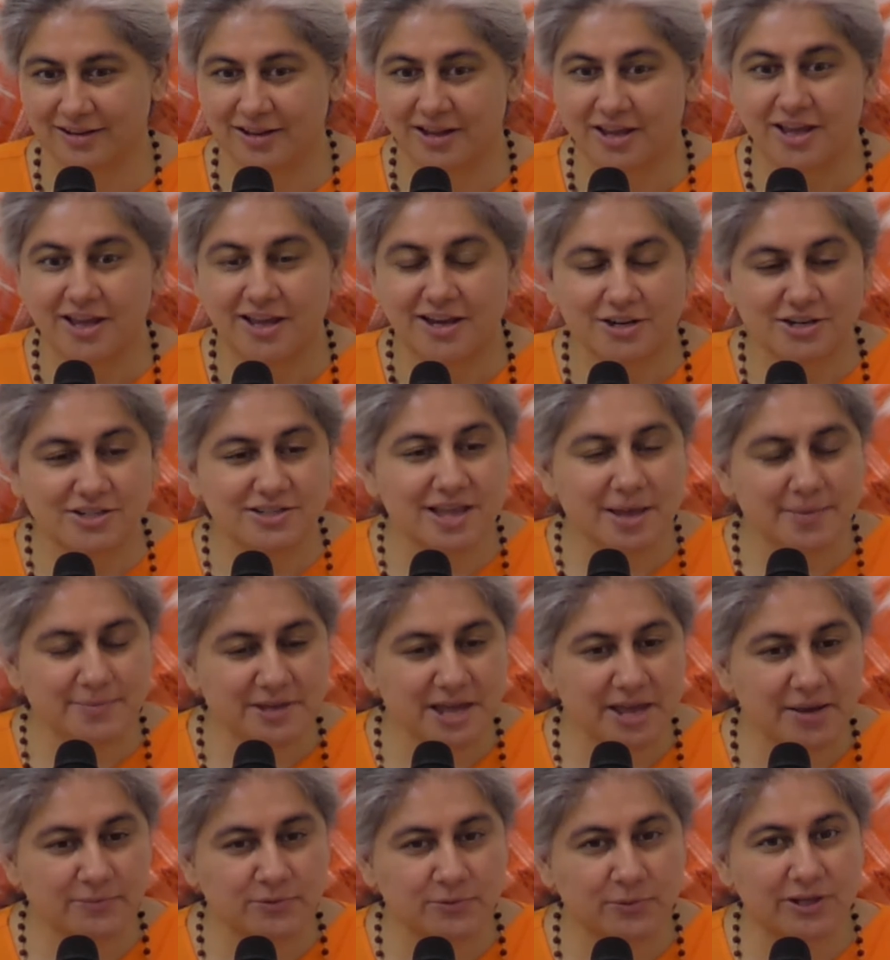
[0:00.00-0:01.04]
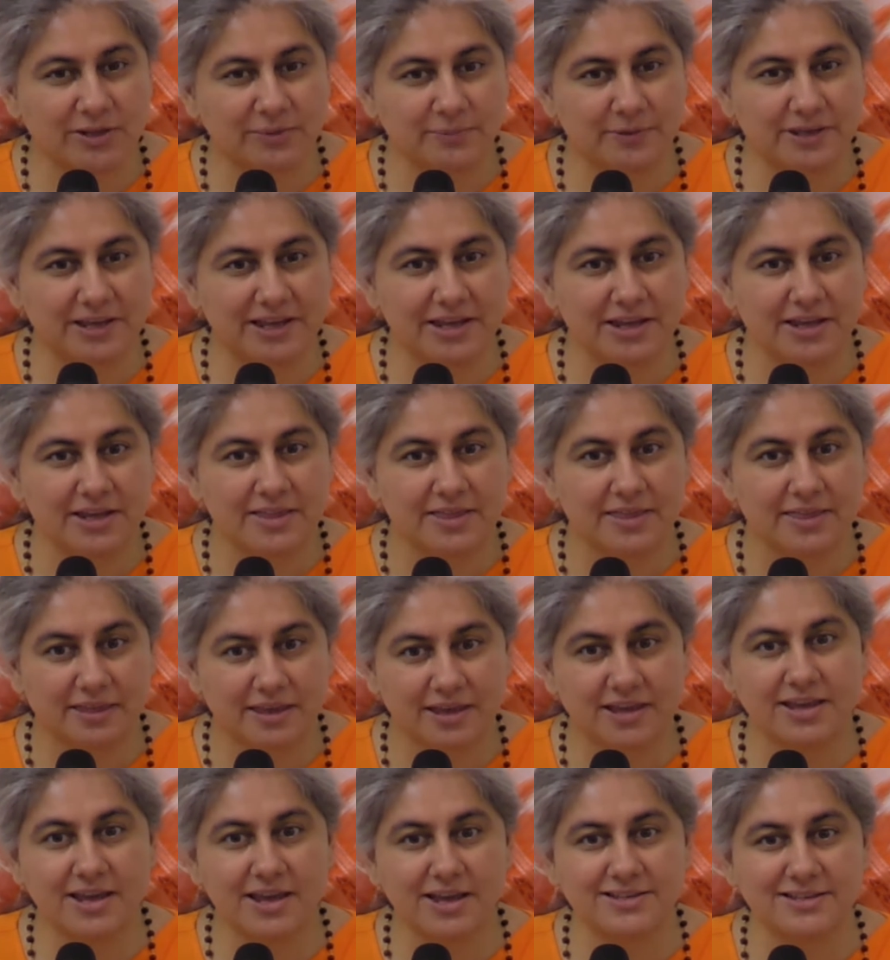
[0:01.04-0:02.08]
You know, sometimes we'll be
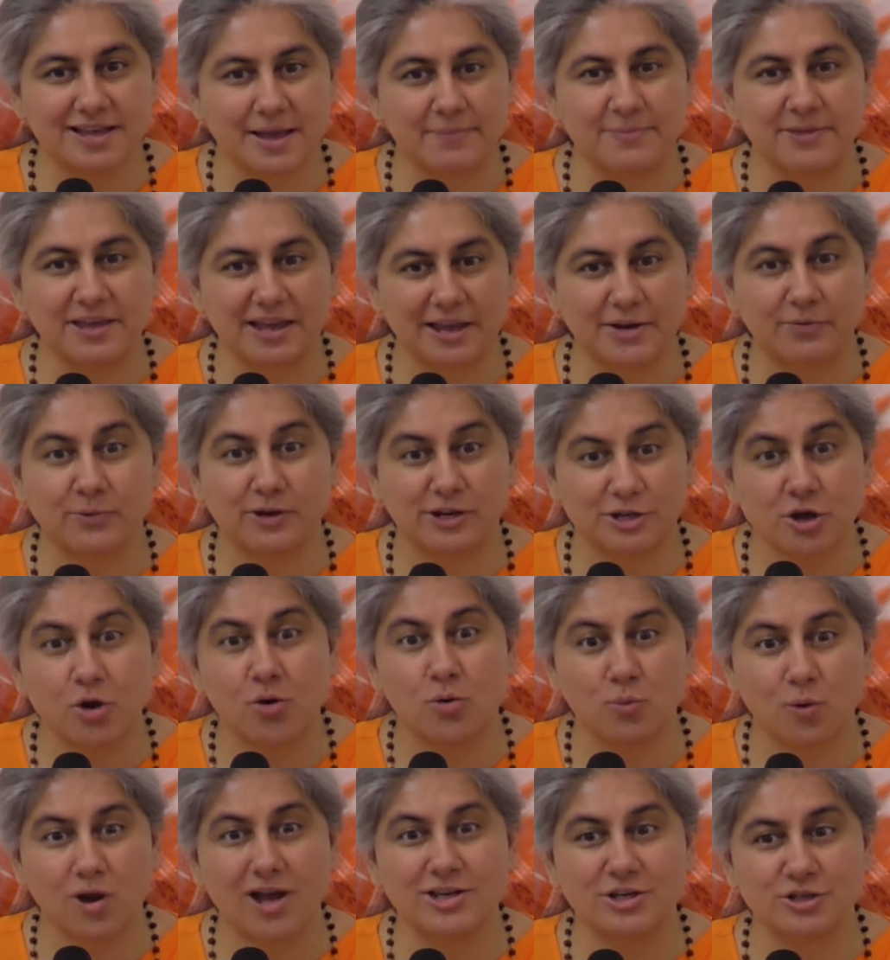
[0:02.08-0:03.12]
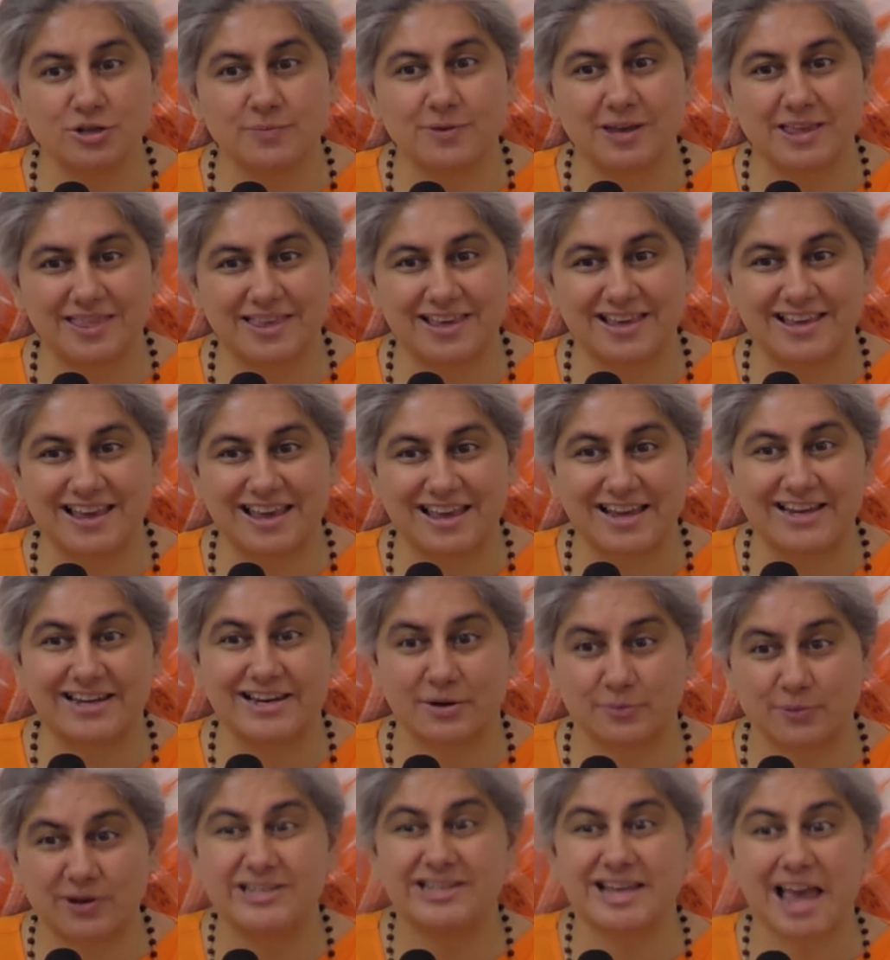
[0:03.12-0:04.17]
thinking something and we don't want to be thinking it, and
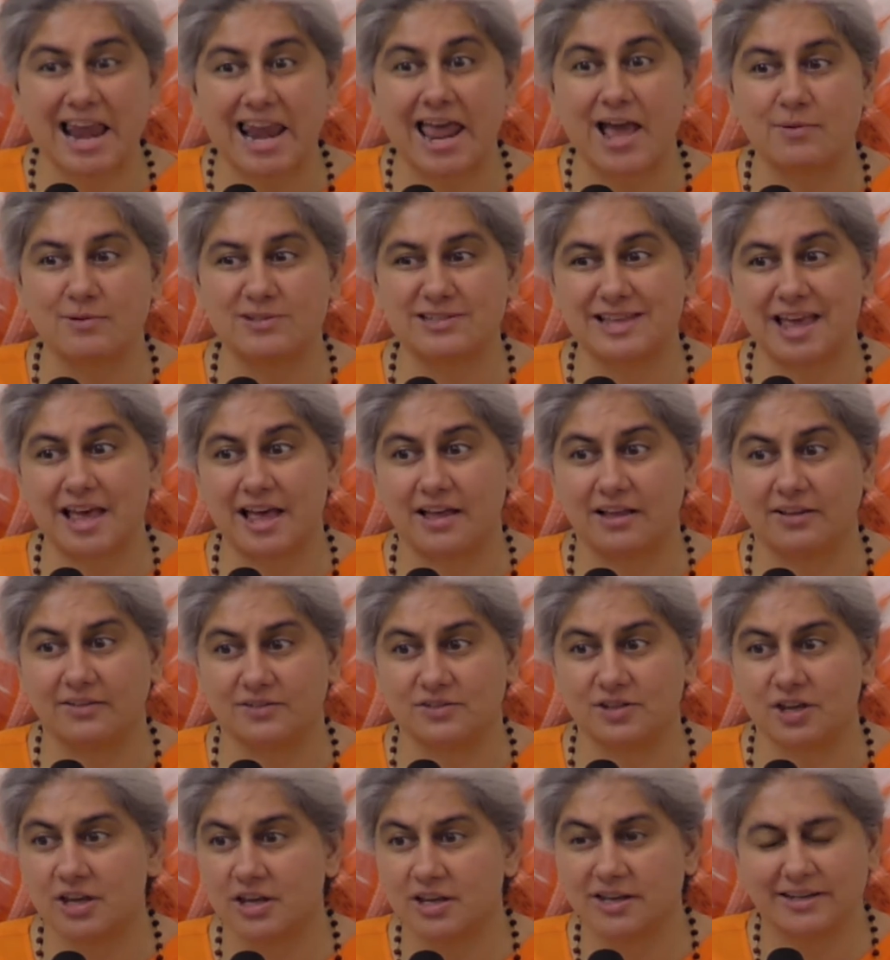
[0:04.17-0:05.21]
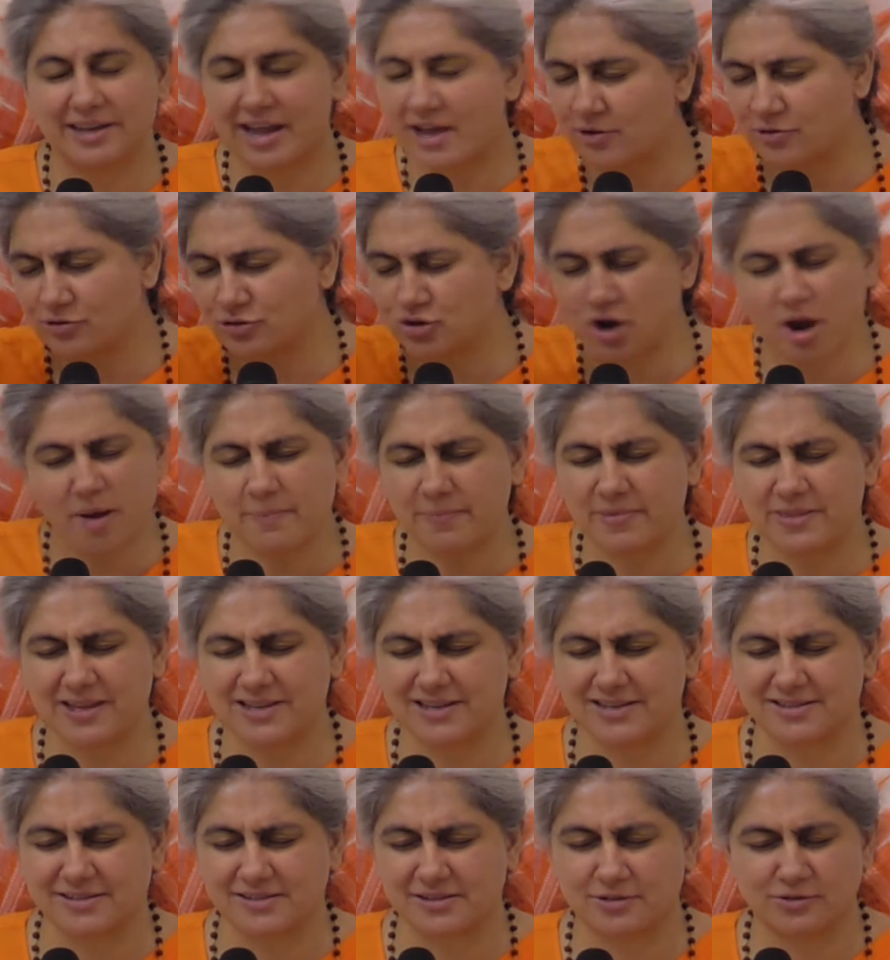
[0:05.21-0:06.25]
we tell ourselves, now drop
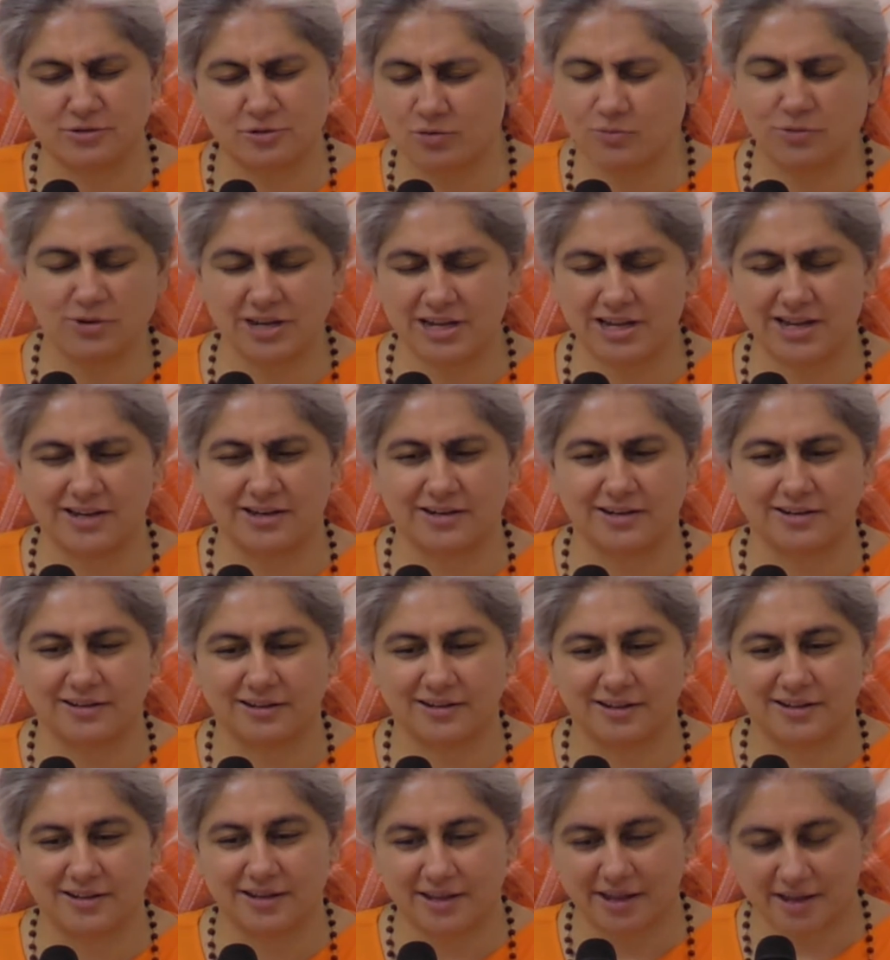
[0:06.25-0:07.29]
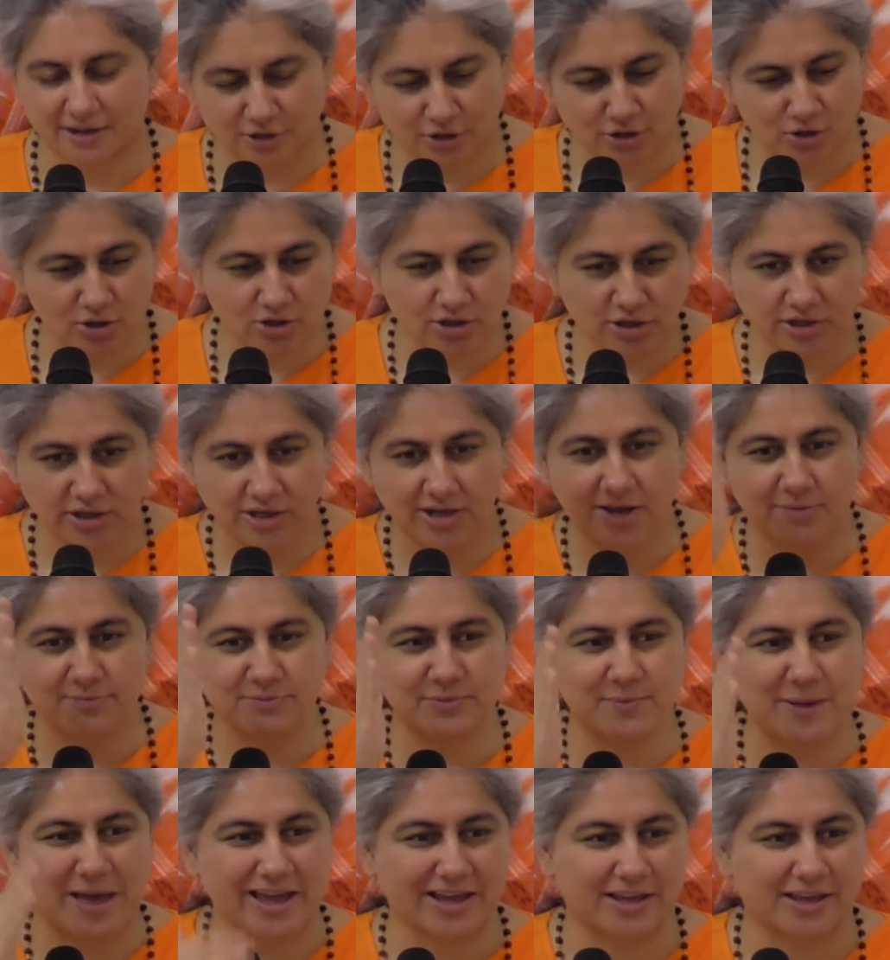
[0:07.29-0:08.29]
this, no need. And tung comes back.